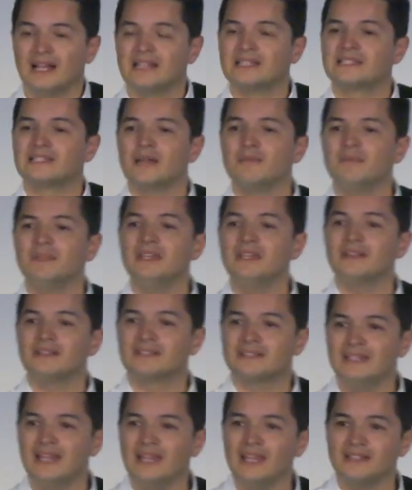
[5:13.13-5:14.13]
And some
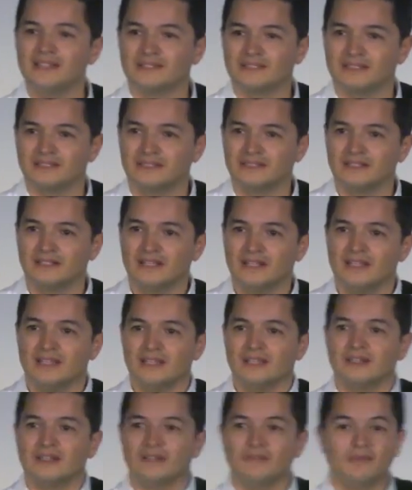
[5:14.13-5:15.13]
years later,
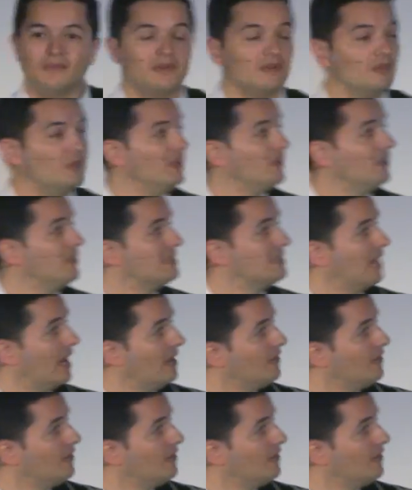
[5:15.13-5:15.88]
re